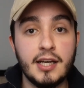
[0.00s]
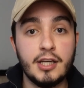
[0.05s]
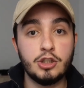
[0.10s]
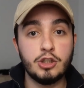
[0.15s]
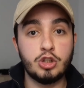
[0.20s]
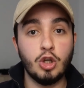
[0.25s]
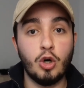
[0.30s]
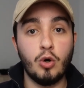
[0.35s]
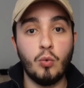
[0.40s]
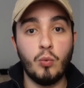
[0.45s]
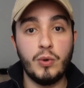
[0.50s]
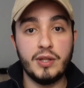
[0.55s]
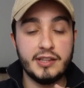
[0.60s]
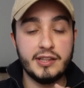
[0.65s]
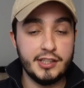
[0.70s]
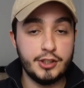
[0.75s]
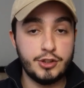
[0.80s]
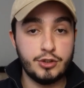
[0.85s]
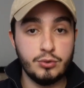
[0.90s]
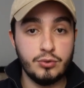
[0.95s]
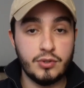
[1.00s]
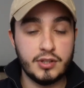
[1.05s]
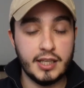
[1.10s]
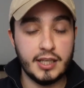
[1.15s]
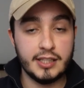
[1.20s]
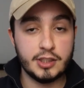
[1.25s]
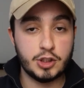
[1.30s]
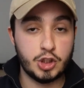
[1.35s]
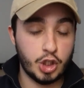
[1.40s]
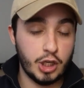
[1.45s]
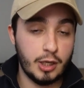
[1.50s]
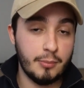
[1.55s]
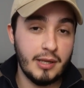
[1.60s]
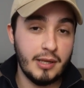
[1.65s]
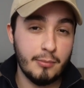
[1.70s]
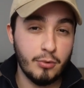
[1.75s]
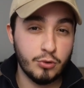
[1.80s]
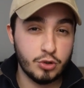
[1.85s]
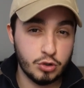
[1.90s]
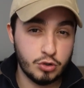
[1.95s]
So with these two things, you're going to be
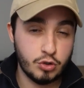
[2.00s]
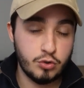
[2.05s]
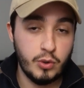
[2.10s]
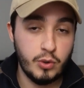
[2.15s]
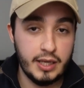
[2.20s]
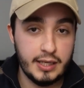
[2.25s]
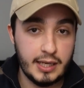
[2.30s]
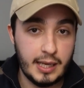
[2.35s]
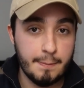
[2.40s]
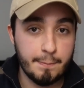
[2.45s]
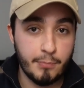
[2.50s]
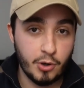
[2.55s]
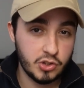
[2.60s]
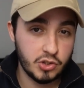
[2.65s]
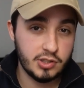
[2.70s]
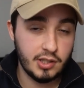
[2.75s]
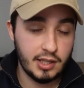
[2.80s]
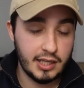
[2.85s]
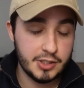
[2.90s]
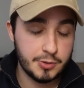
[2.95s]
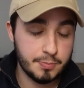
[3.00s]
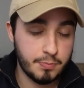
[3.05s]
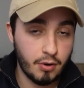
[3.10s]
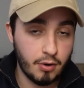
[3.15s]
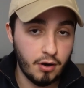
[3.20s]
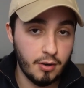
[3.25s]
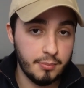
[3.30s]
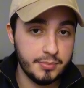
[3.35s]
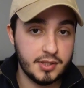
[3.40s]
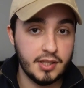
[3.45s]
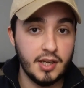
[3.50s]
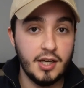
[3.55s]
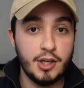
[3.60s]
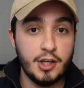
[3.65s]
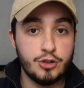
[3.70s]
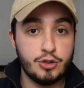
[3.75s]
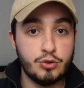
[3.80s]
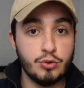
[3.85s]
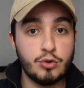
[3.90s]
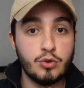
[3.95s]
able to create a personalized prompt
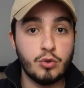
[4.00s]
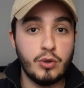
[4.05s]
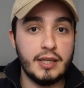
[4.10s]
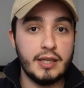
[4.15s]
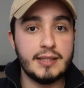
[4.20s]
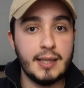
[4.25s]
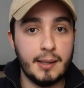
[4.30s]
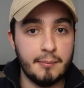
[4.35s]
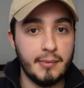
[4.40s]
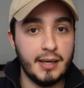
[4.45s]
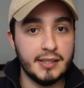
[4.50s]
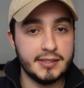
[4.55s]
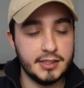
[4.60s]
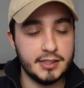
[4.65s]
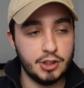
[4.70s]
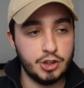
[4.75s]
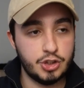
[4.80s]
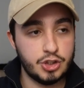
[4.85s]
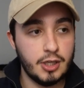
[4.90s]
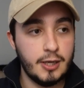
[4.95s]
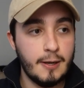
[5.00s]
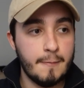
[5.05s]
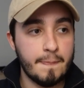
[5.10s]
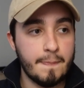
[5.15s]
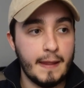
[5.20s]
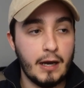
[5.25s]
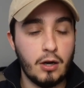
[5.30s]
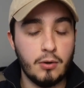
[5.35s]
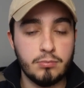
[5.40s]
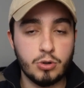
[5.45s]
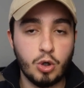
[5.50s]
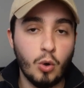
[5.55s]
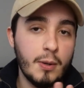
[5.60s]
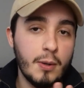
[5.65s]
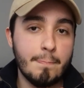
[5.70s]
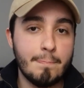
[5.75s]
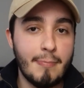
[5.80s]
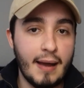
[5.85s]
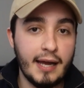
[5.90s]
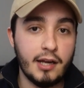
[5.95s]
to create that message. Now,
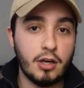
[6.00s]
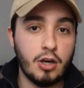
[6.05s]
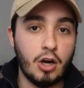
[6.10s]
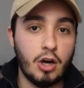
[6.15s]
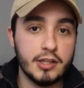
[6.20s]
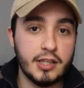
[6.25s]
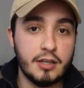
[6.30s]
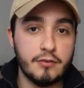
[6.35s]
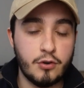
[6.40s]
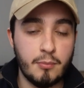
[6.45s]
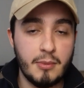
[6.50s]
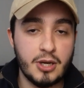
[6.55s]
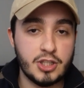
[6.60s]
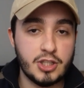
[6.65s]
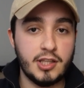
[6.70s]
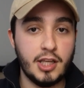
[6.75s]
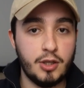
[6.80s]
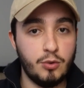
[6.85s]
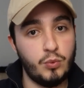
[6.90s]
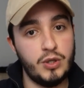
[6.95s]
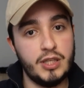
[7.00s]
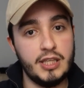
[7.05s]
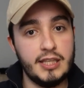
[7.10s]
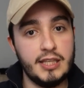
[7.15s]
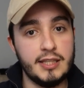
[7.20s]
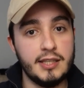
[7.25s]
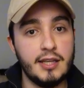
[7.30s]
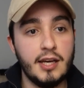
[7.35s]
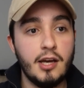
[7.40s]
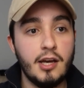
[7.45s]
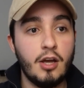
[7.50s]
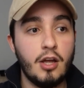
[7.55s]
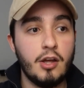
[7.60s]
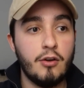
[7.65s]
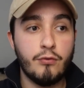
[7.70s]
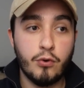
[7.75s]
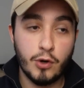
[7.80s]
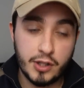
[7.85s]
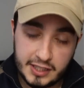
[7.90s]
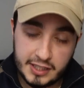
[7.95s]
going back on the information that we need,
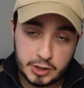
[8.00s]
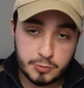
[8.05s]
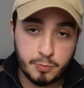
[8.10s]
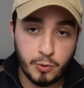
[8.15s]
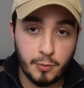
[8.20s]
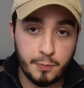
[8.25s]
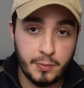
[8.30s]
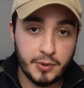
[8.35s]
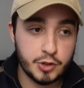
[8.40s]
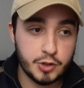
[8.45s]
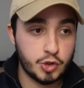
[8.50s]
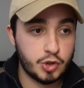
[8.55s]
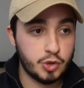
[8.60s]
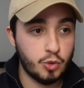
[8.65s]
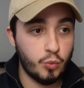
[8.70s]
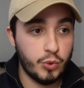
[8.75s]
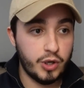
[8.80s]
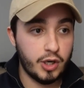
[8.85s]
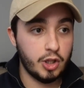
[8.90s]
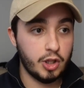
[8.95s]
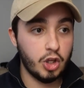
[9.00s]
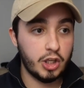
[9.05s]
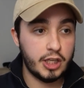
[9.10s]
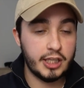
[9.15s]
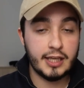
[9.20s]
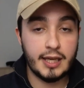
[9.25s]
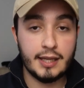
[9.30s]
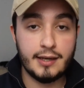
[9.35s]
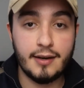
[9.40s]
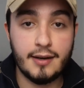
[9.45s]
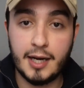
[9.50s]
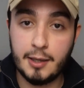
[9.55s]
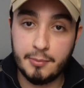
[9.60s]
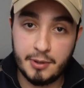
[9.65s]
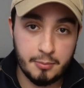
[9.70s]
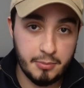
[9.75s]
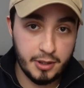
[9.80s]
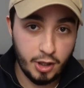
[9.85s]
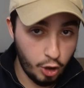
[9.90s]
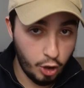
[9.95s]
for this purpose, we're looking at
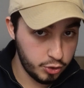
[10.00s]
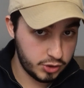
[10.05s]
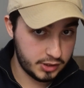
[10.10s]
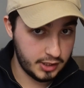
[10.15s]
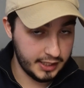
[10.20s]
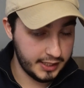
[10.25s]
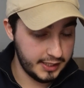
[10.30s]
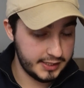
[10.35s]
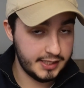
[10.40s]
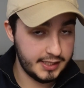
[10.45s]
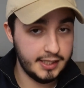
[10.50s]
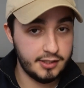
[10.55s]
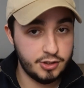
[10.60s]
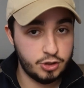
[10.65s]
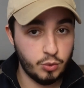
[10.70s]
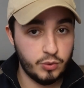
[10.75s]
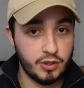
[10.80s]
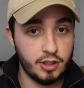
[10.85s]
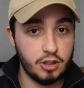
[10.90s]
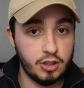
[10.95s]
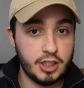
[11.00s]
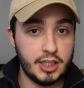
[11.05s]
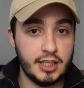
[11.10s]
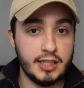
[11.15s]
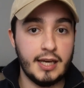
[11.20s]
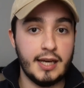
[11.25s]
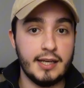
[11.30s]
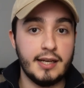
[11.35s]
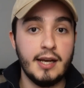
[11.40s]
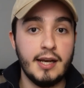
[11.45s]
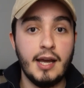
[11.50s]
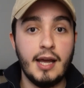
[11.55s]
Airbnb hosts, like I said. So we're looking at